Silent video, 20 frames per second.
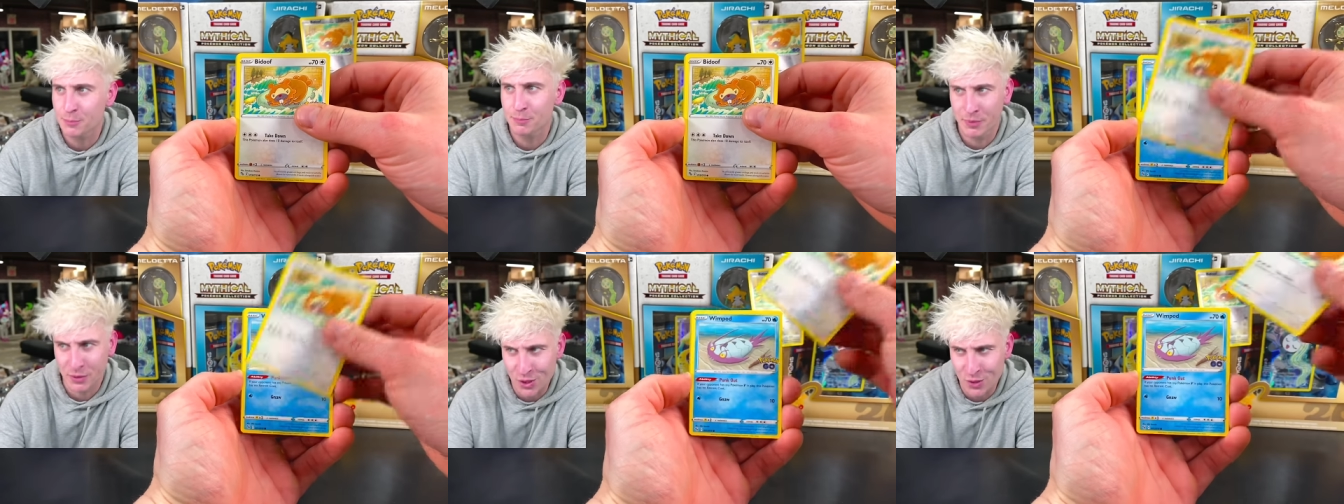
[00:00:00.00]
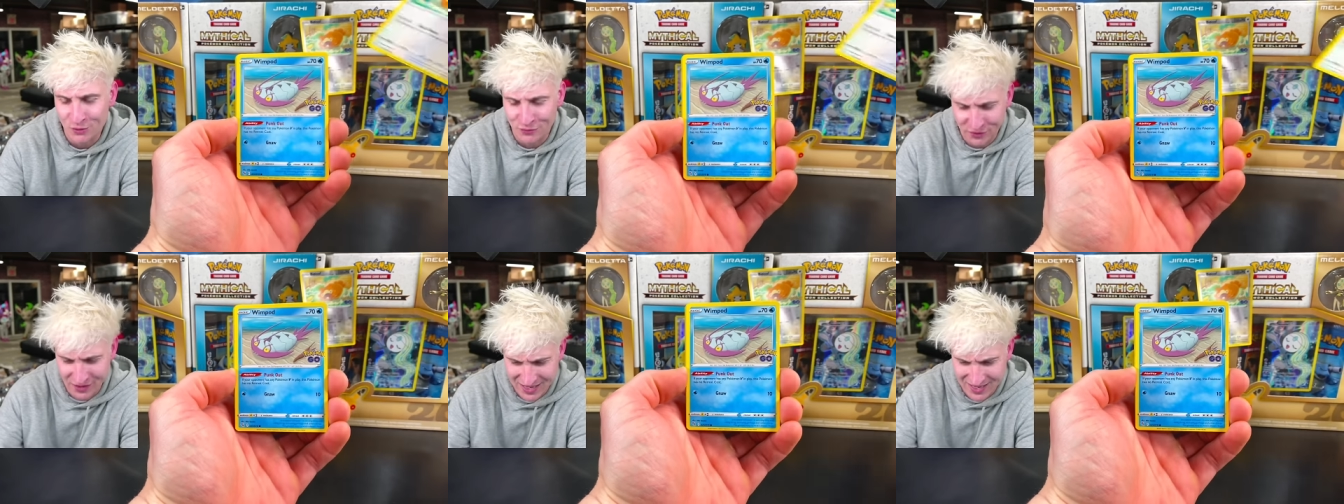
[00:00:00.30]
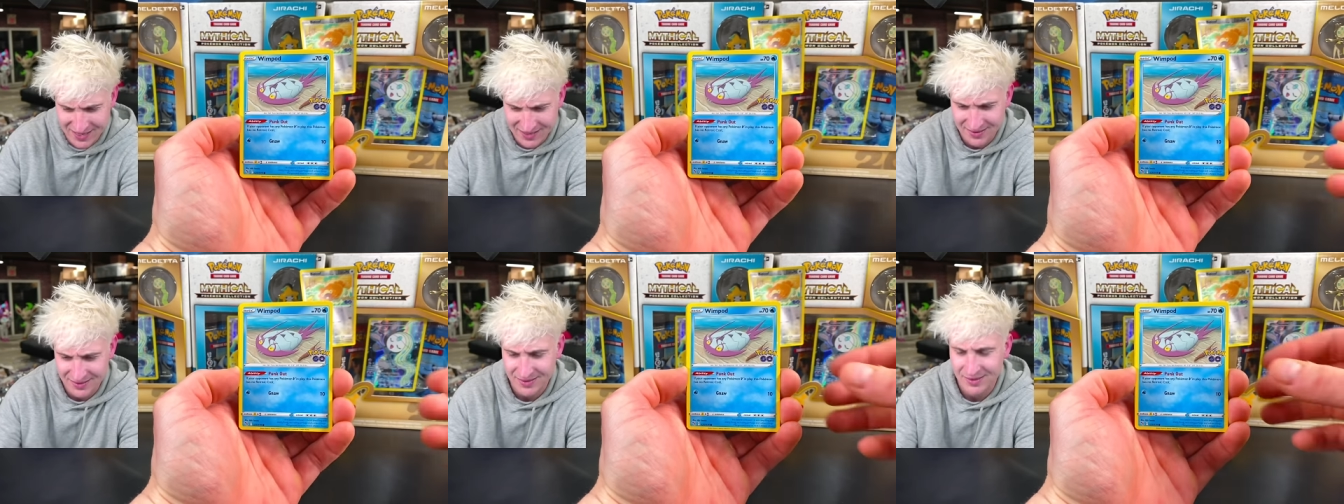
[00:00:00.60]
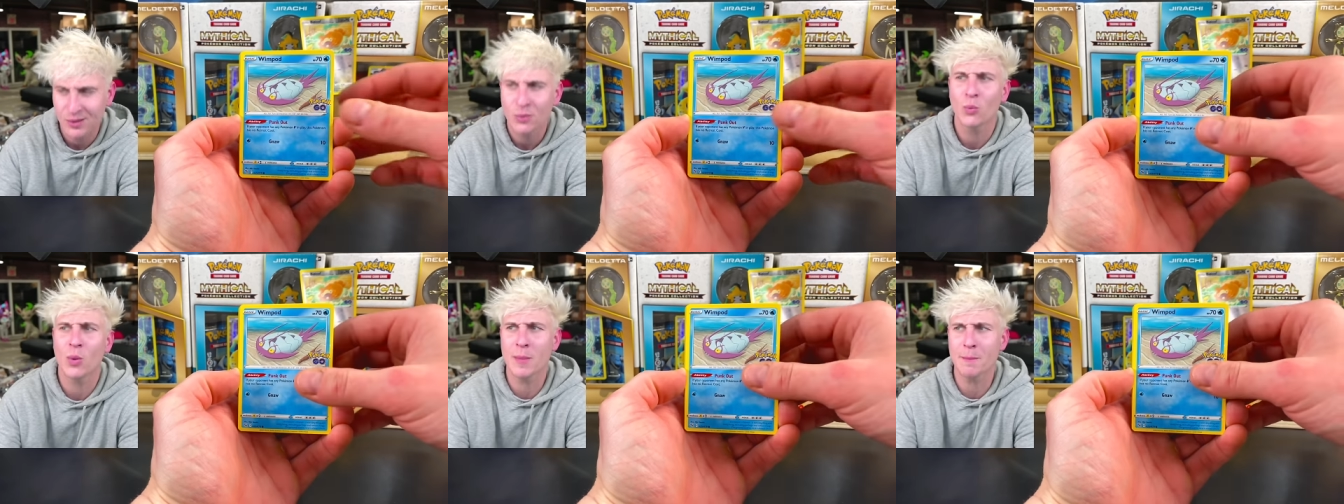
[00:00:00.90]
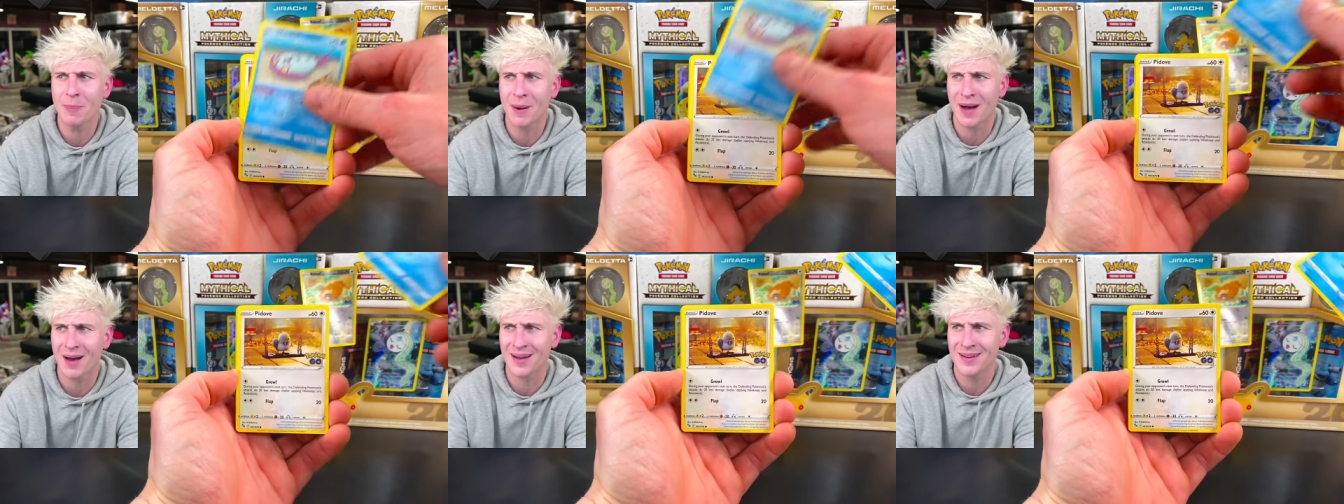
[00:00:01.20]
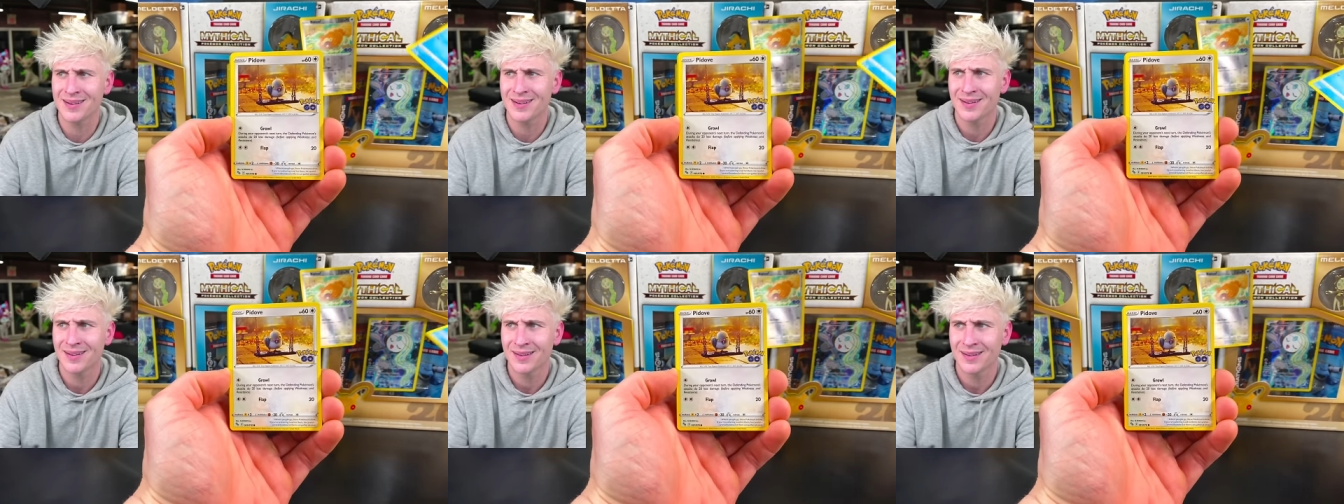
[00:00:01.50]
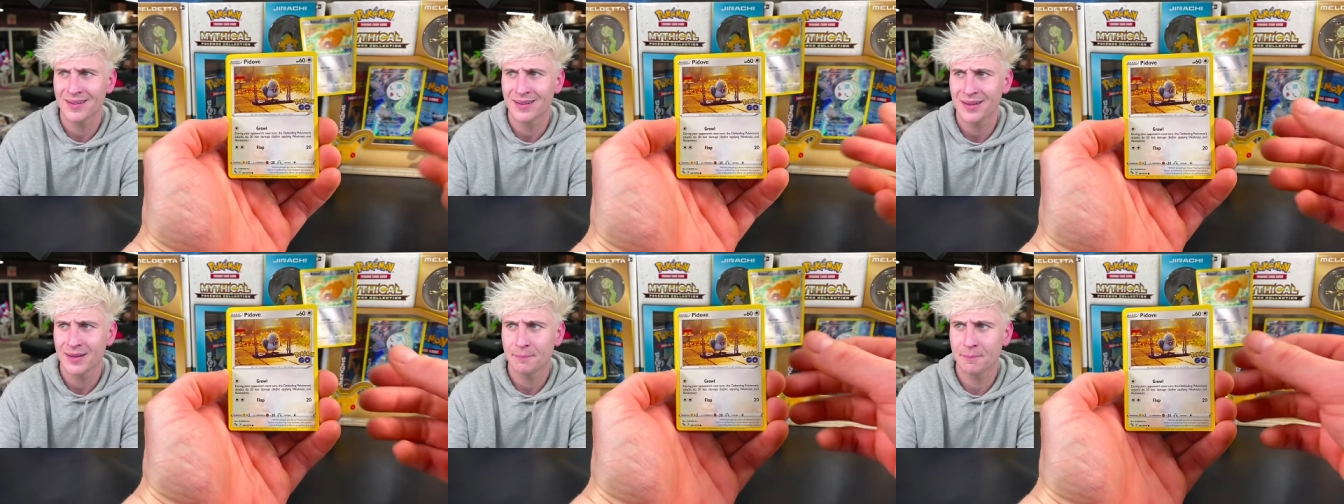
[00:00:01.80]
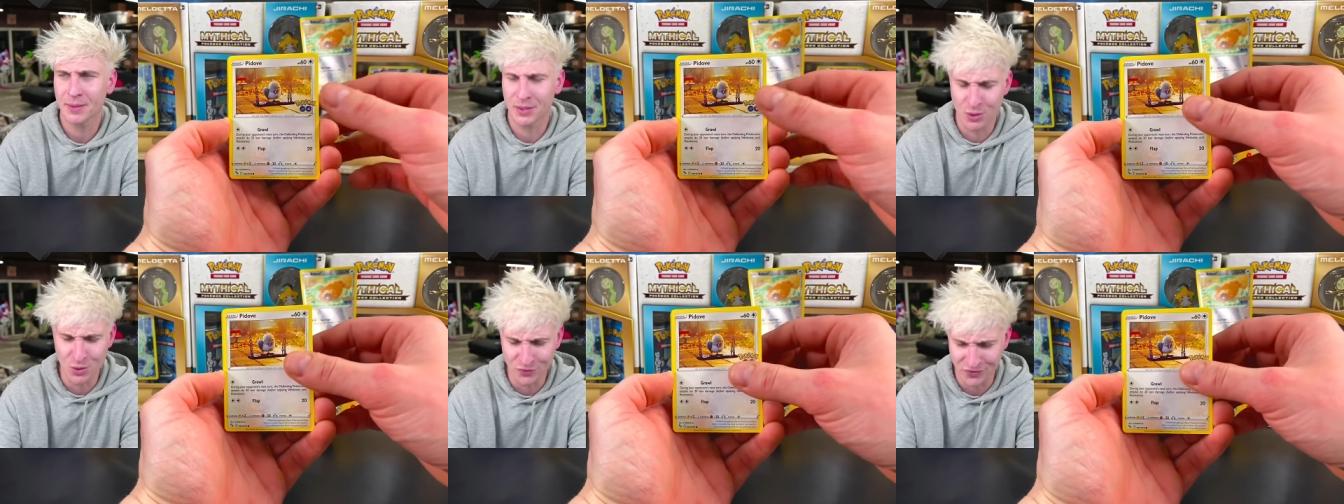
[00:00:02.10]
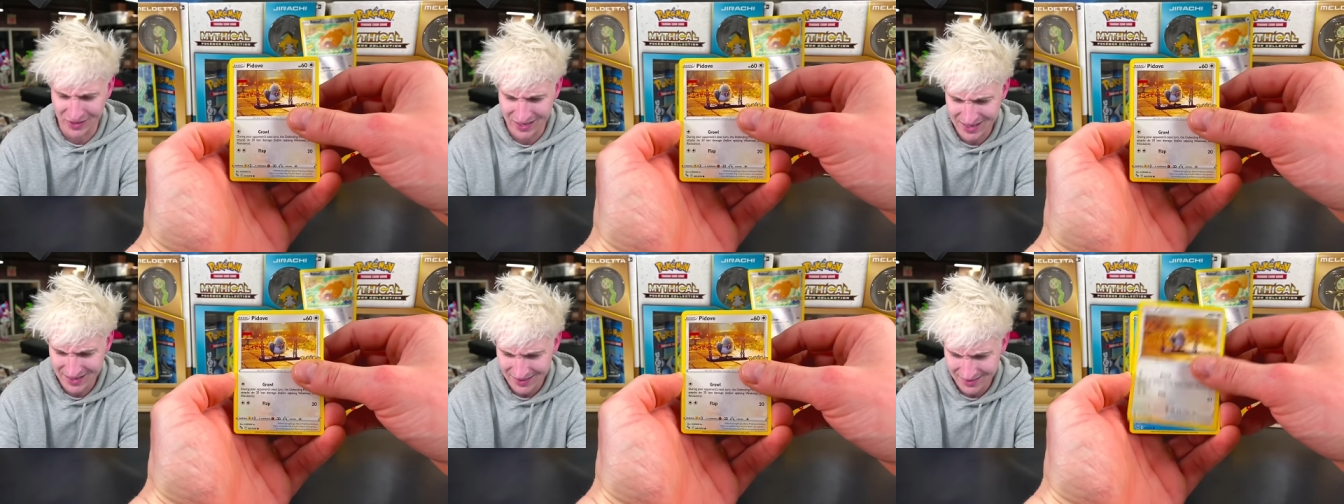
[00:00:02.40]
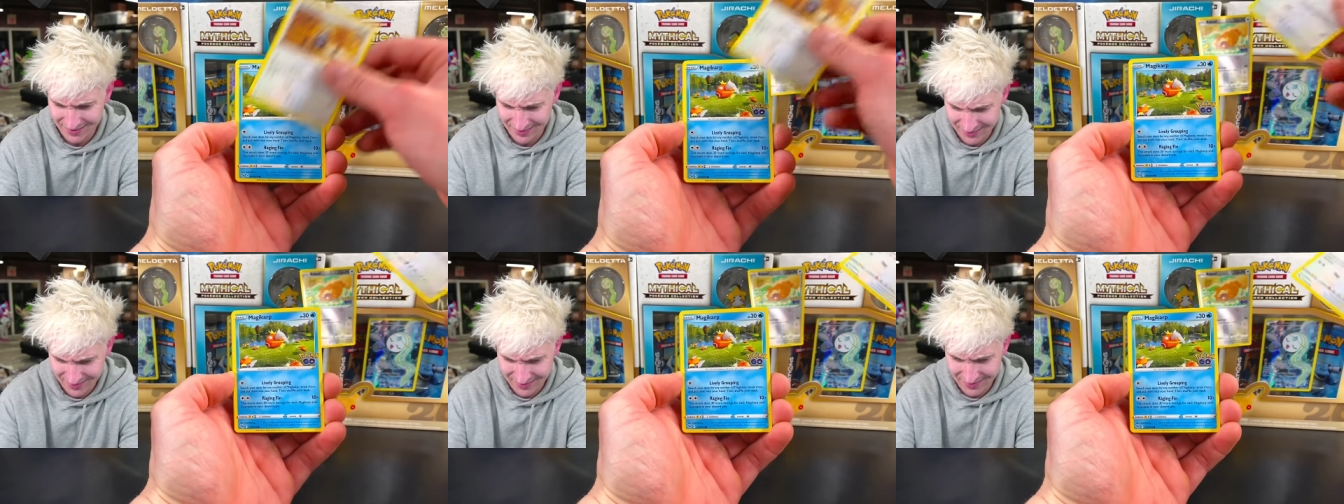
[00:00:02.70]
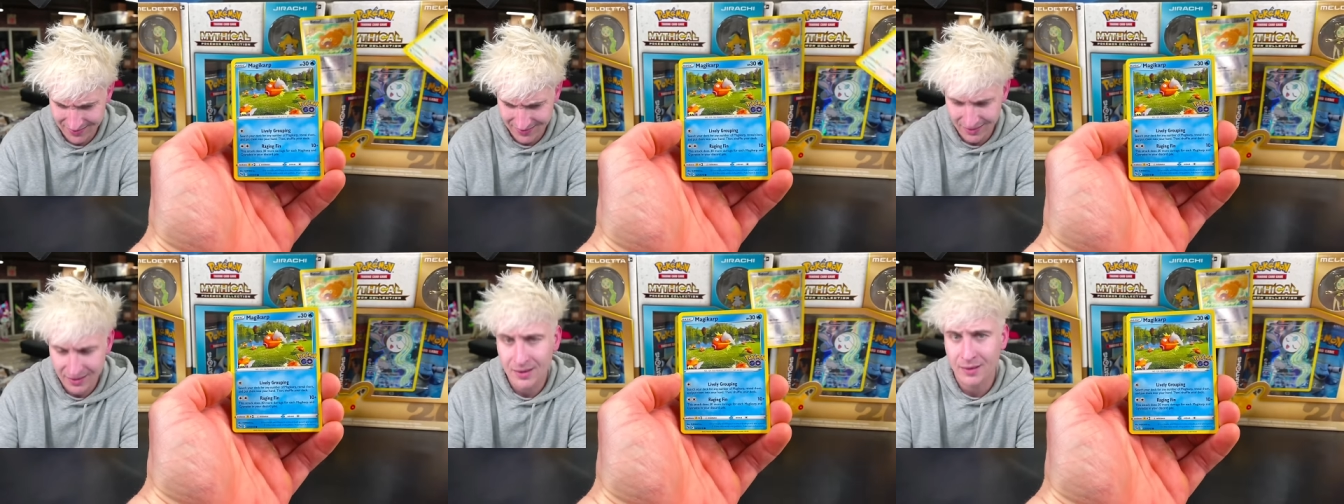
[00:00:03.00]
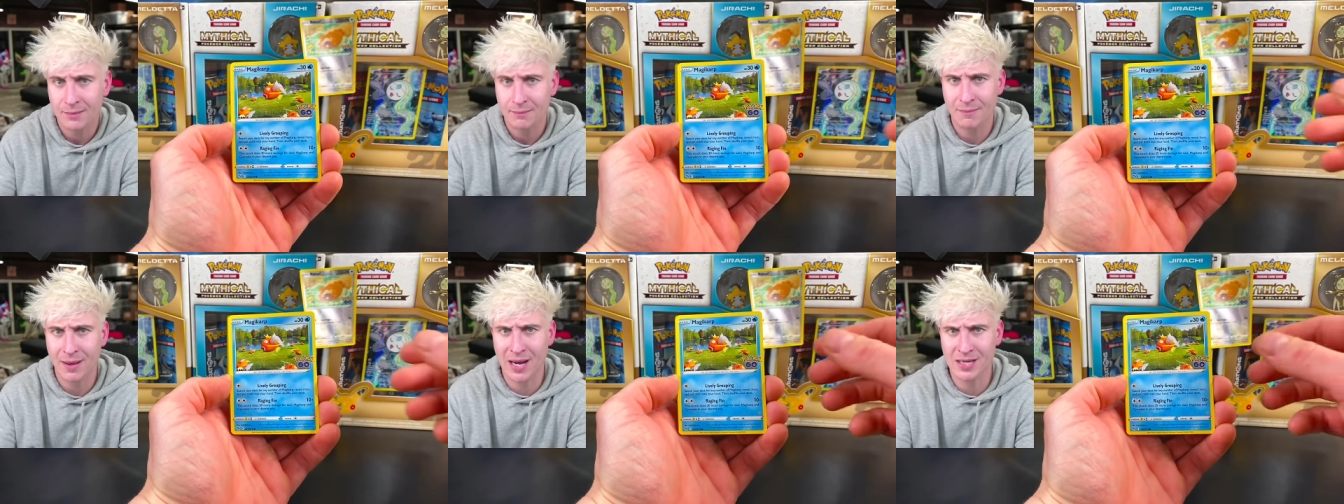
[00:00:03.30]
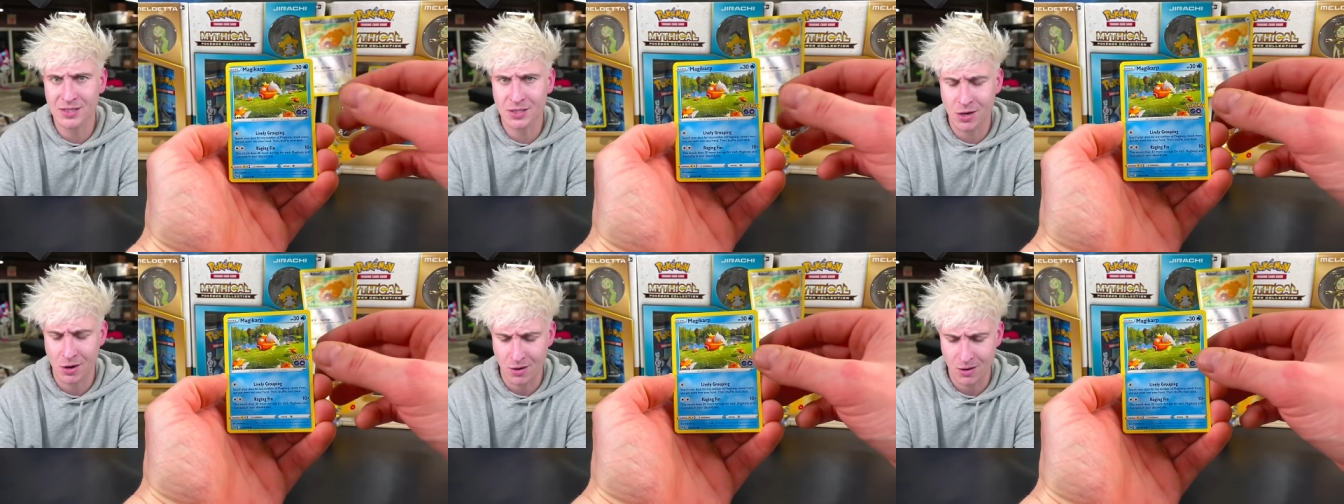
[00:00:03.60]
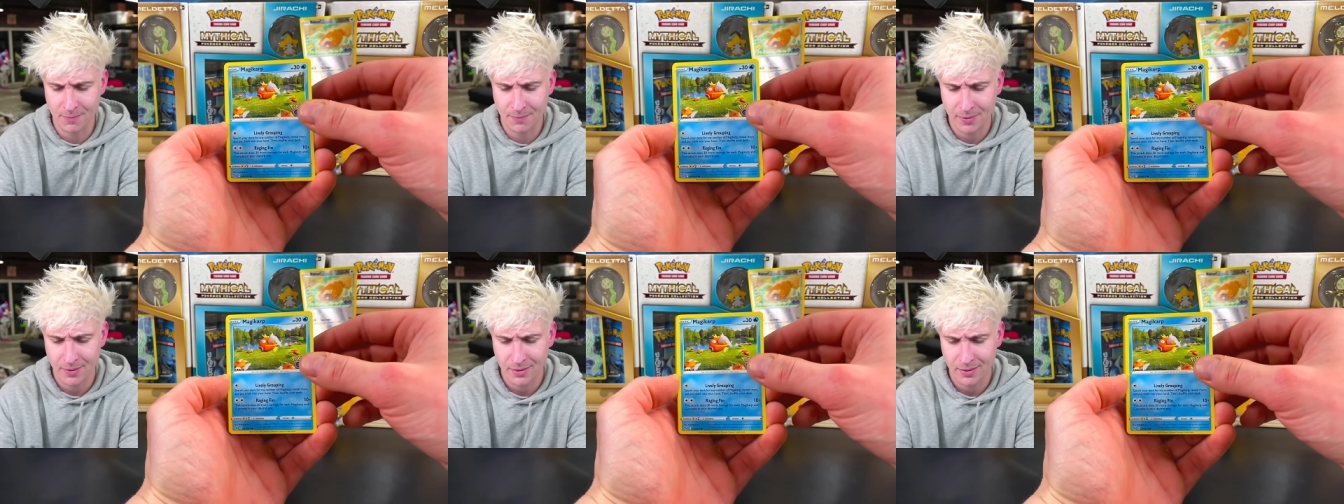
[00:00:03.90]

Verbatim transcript: Bidoofy, Wimpod, Bidoovi, Magikarp,